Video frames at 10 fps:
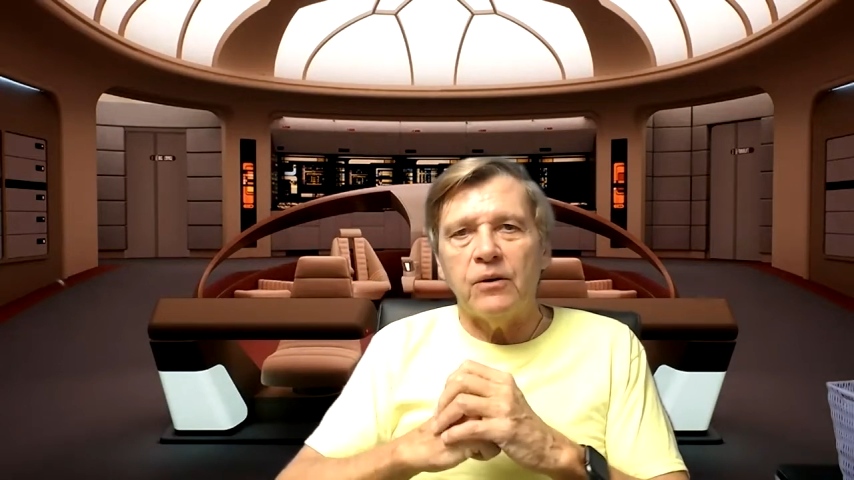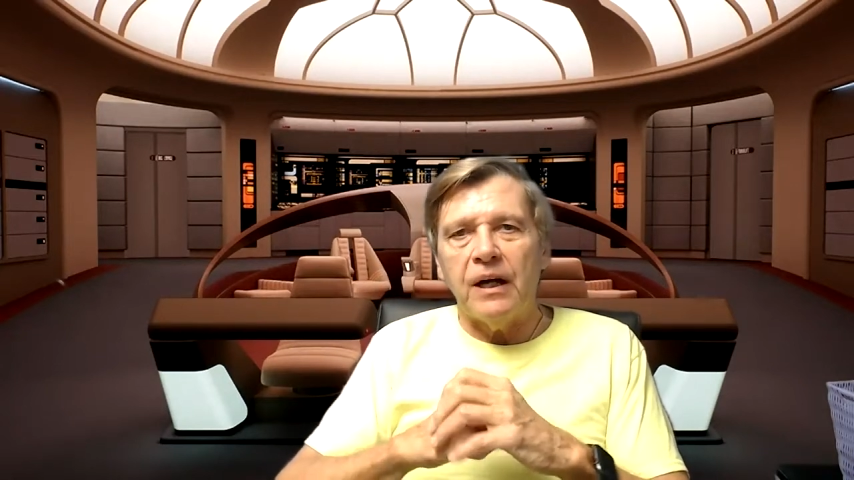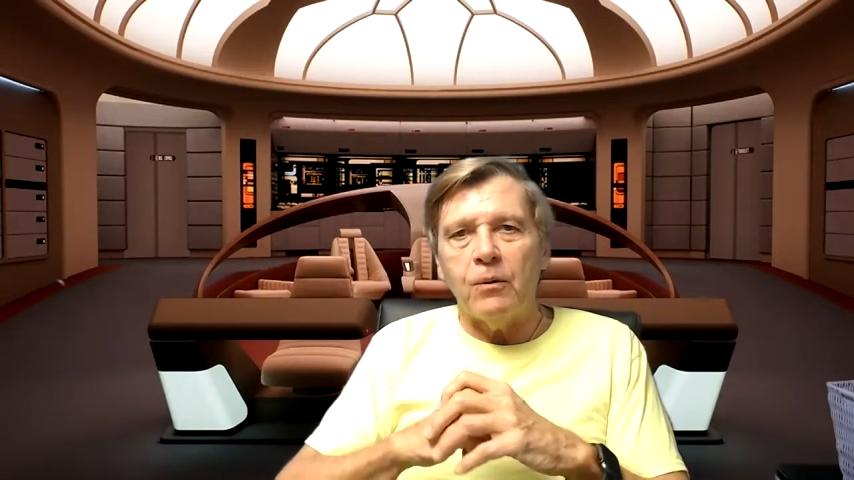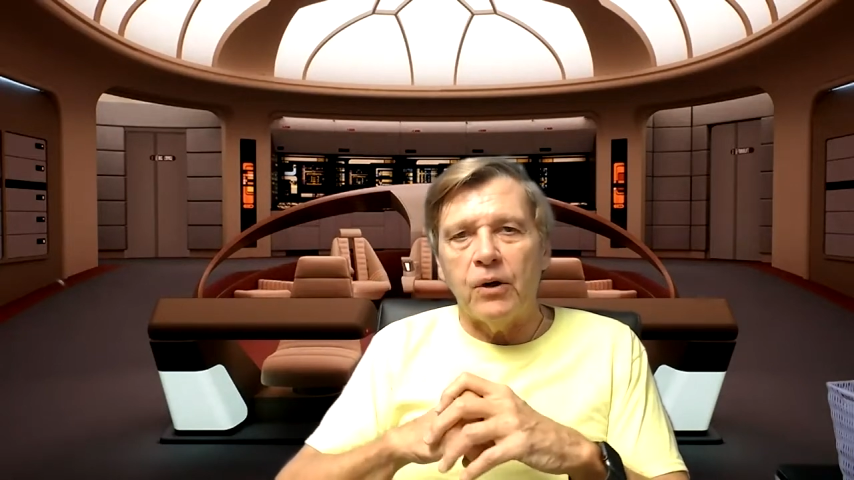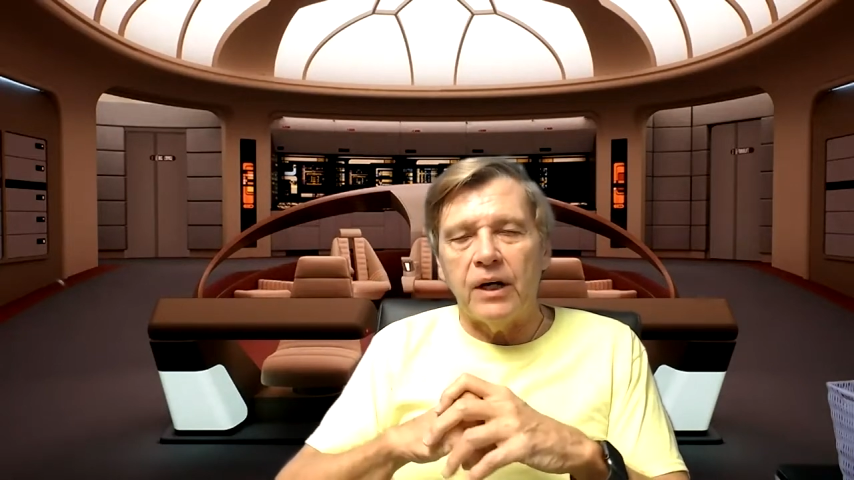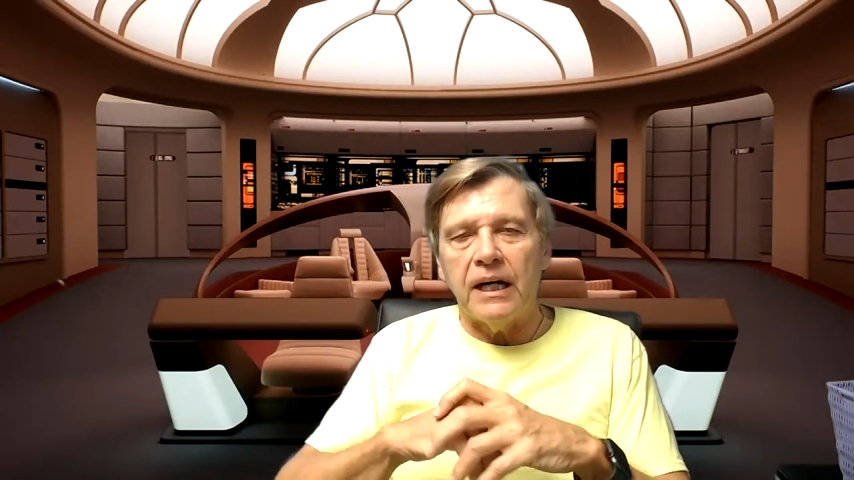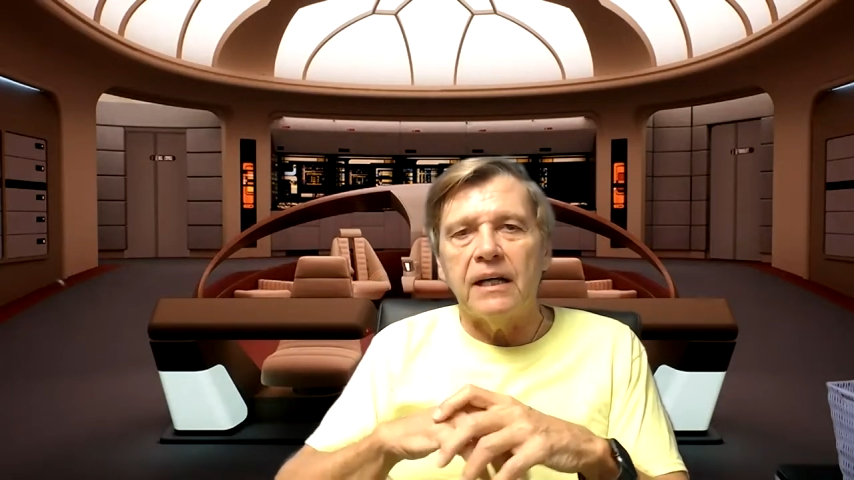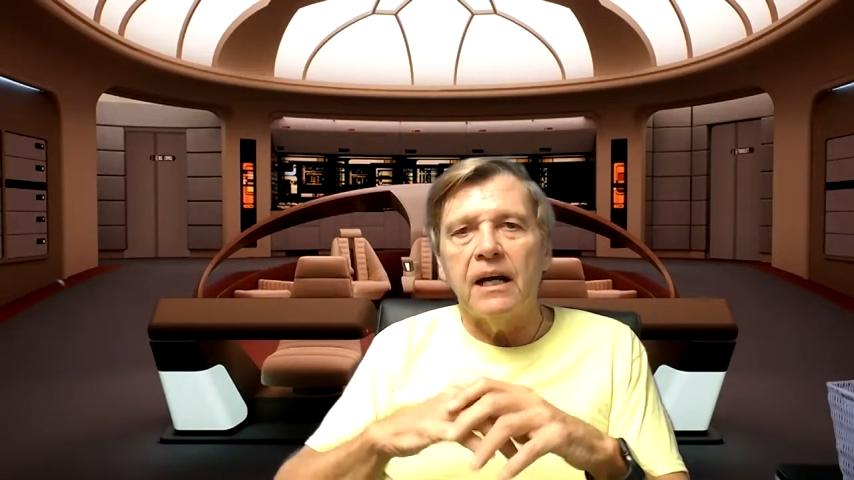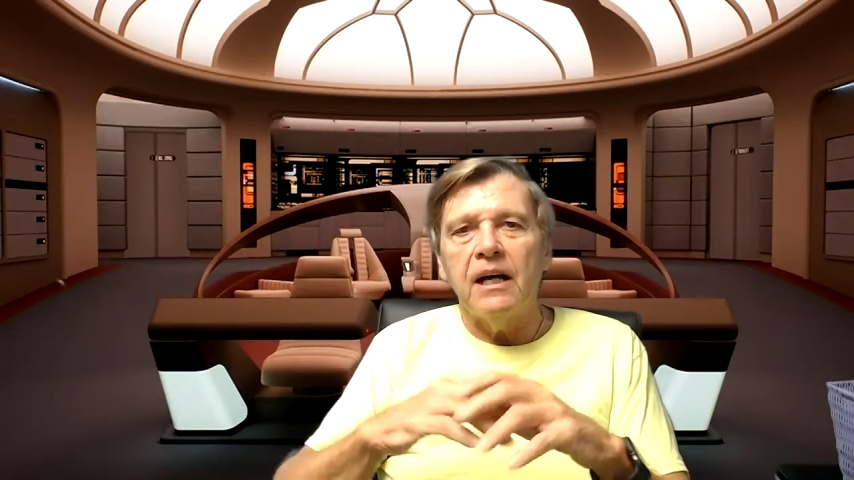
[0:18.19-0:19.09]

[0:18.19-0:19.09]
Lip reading: that we're in,